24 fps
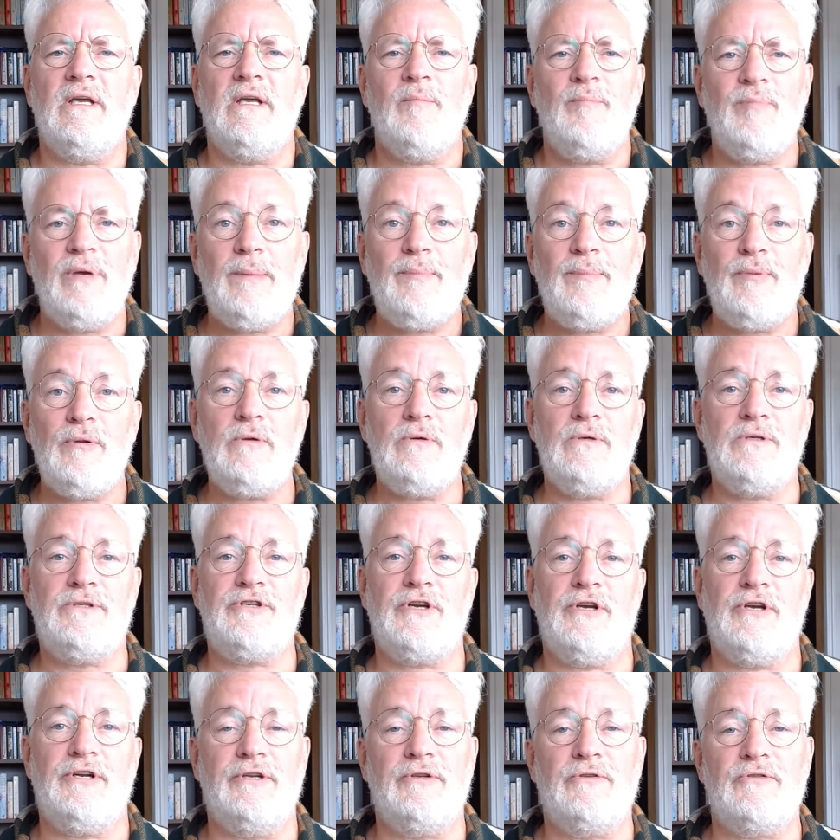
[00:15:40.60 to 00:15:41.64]
People who
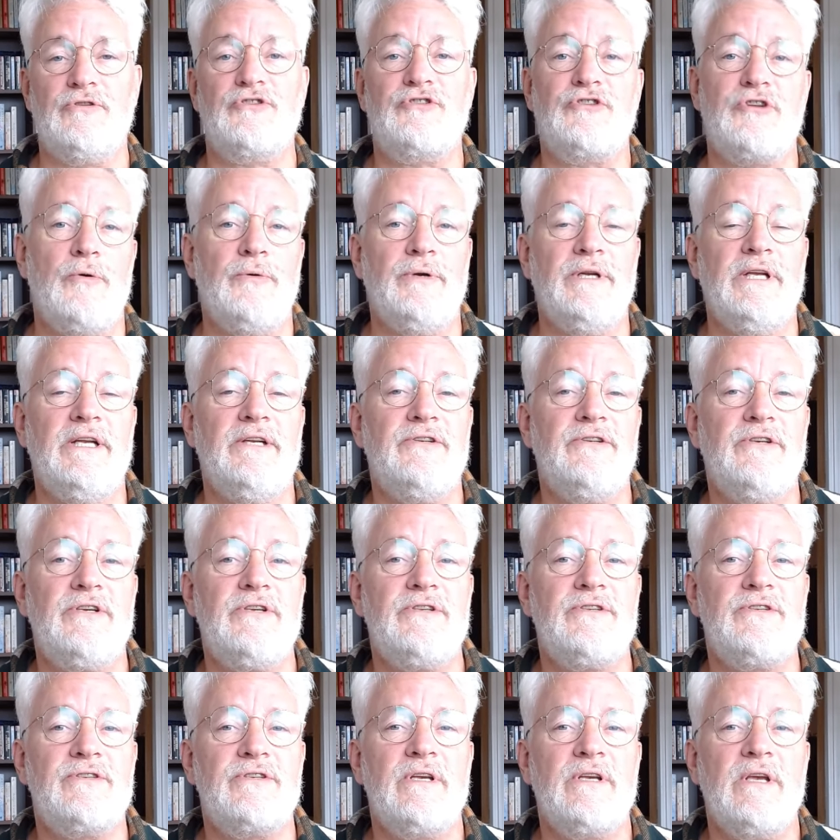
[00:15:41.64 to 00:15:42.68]
turn into stone
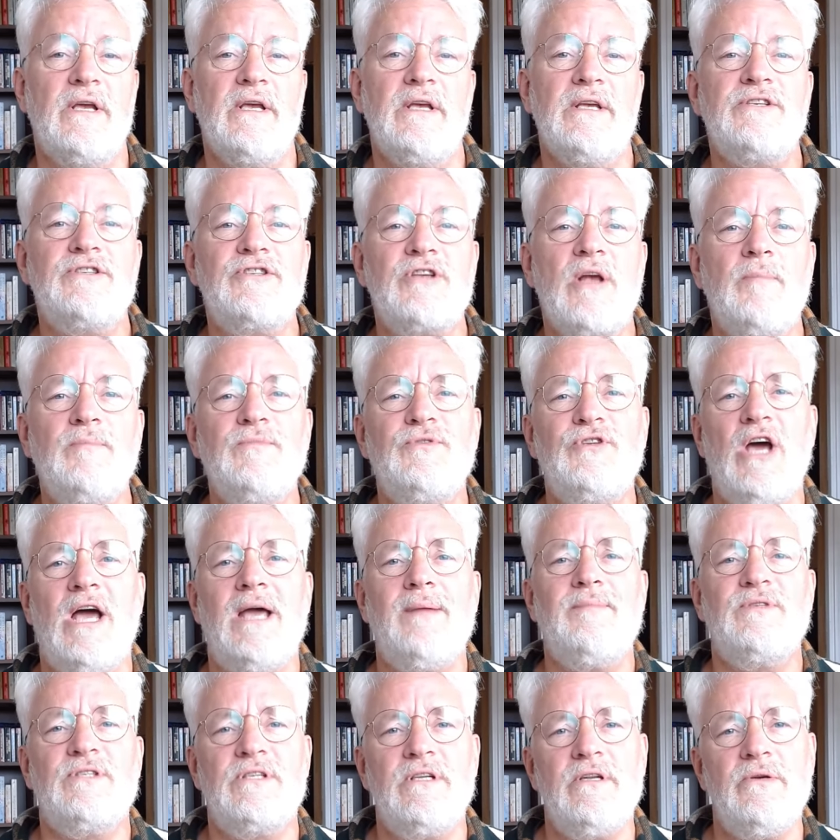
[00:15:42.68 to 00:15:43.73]
eaters
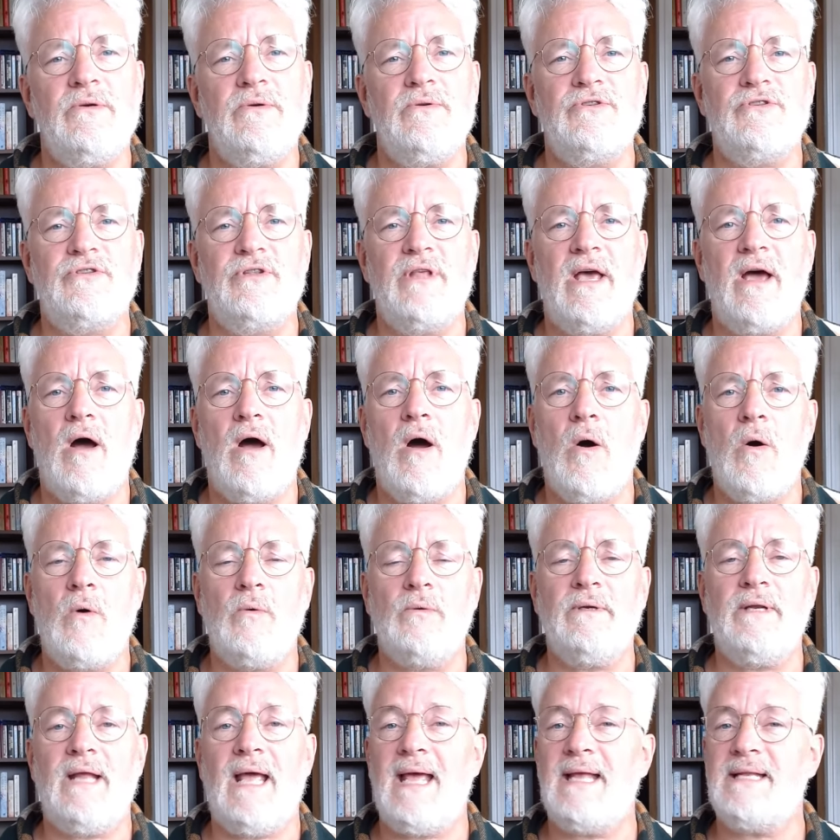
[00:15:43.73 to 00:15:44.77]
sometimes lose their
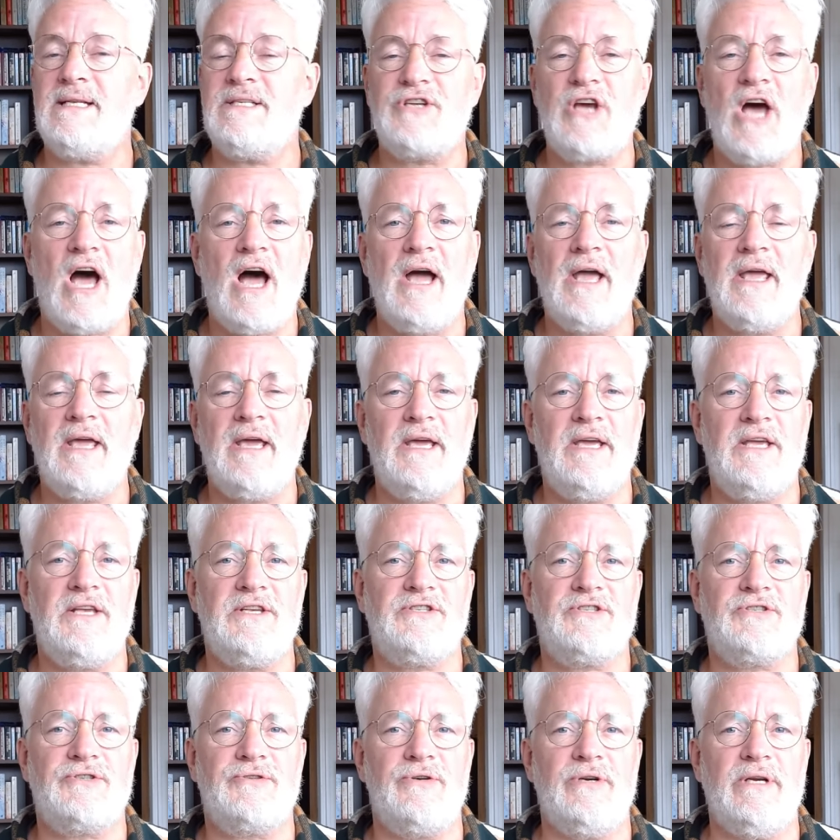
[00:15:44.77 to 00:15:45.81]
own entire
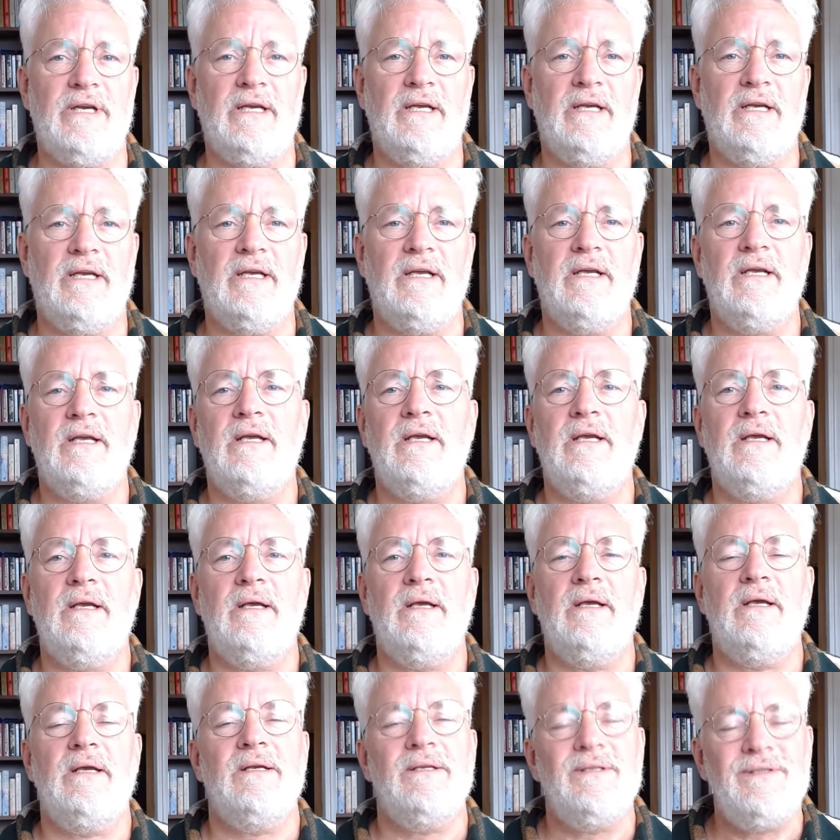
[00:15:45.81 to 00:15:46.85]
history.
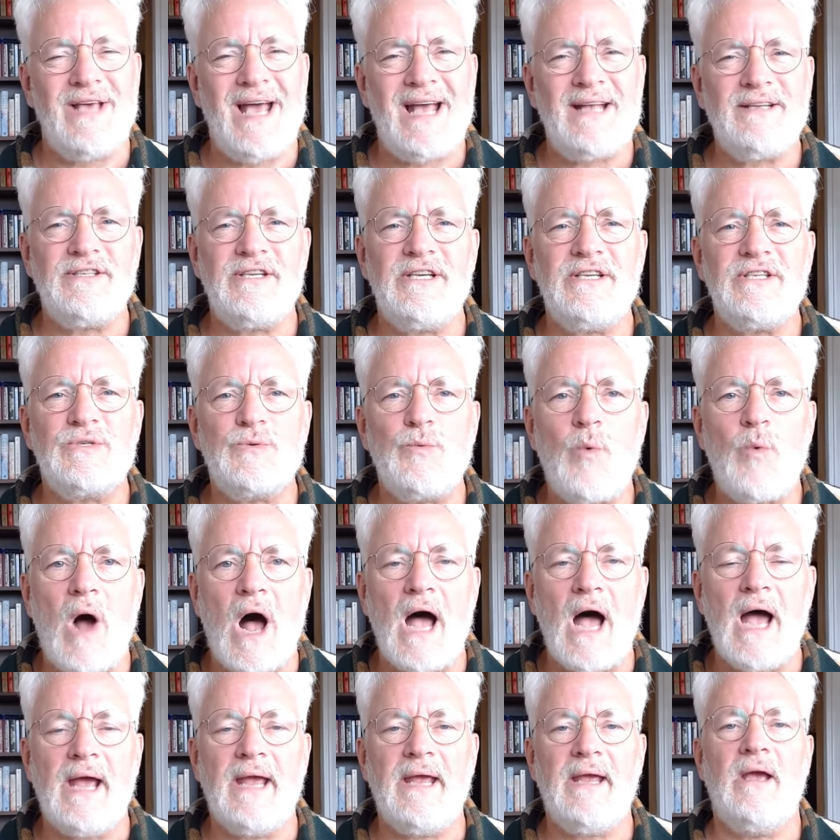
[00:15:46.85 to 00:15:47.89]
That is
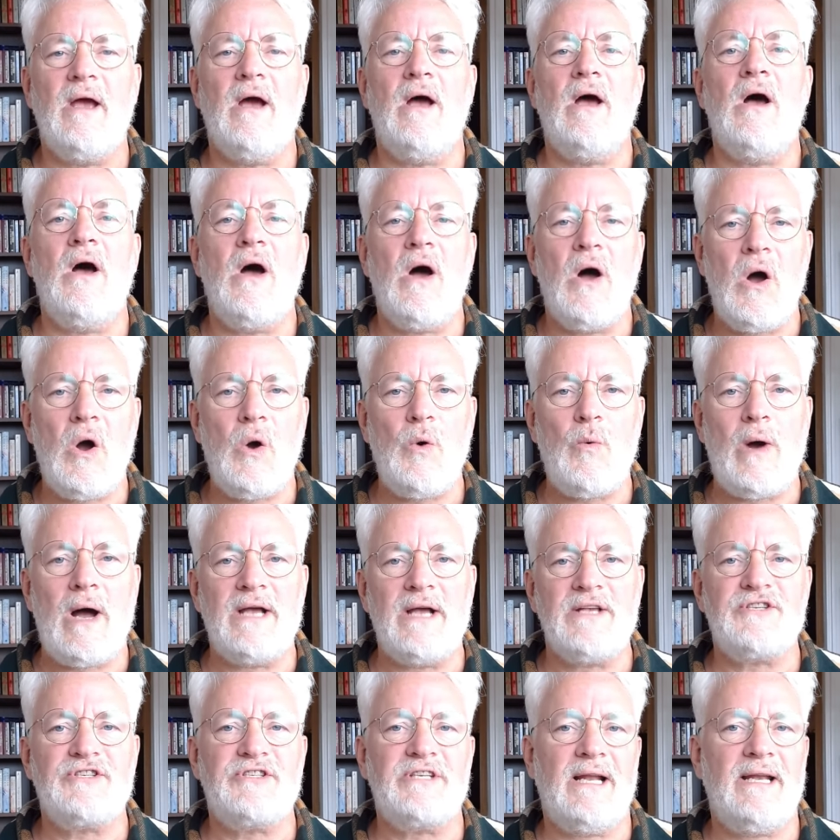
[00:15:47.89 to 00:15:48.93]
why Hoa
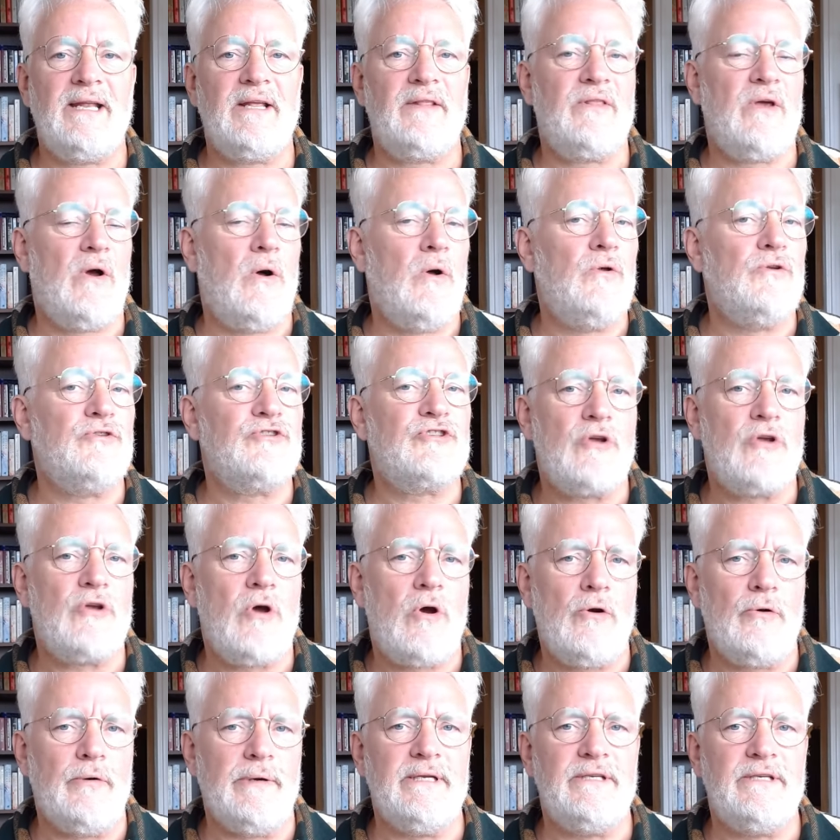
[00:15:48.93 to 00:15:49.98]
is telling the whole
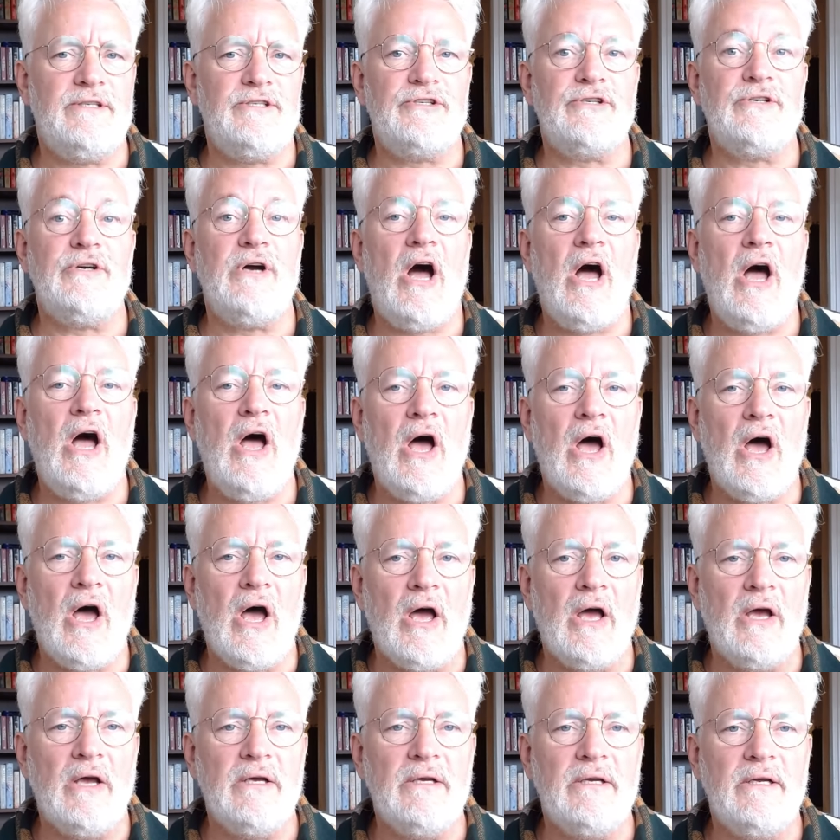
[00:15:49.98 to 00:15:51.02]
story to her,
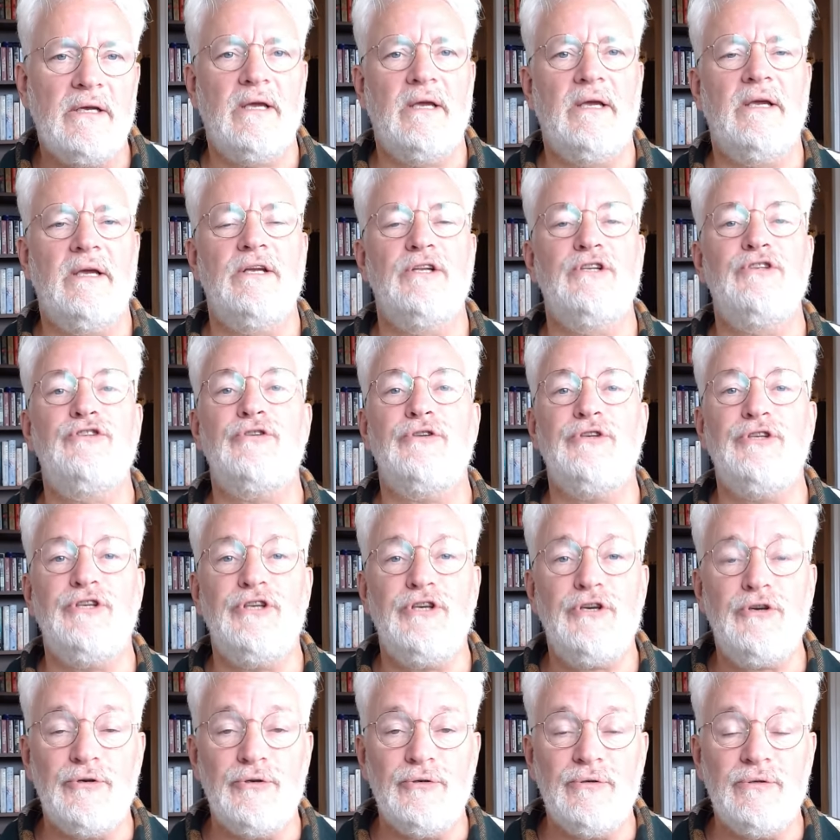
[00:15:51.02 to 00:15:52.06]
to
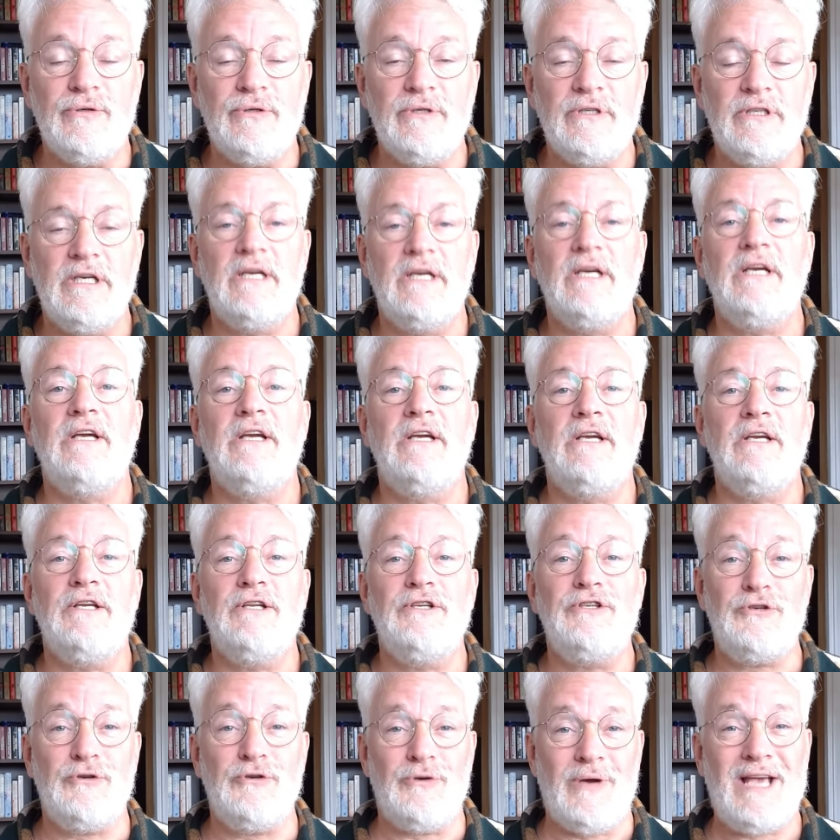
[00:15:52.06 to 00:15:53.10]
you,
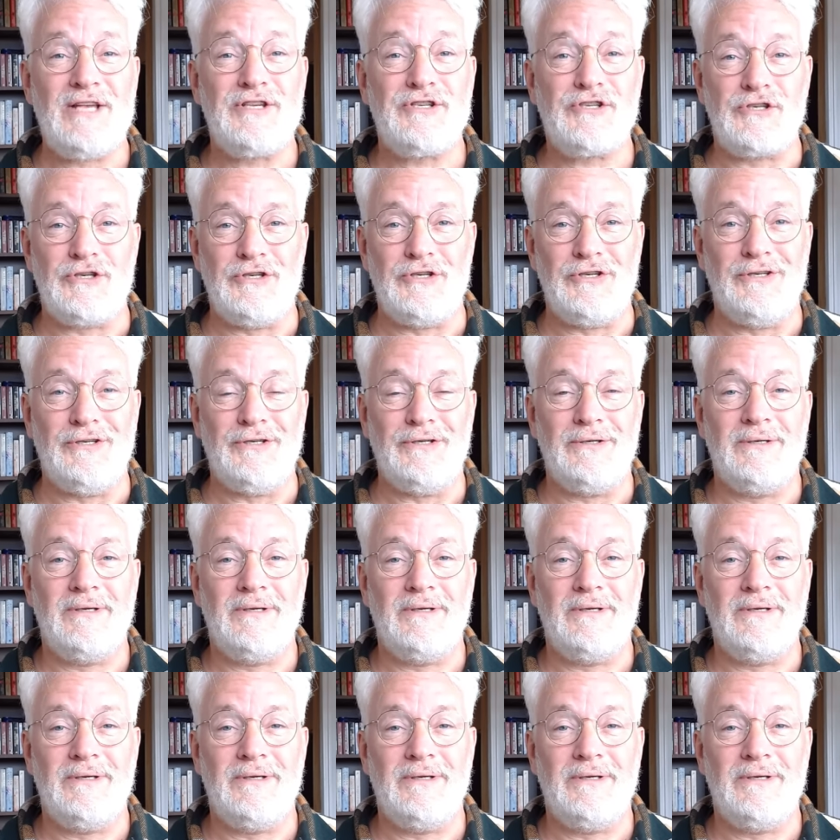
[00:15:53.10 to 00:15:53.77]
to Essun,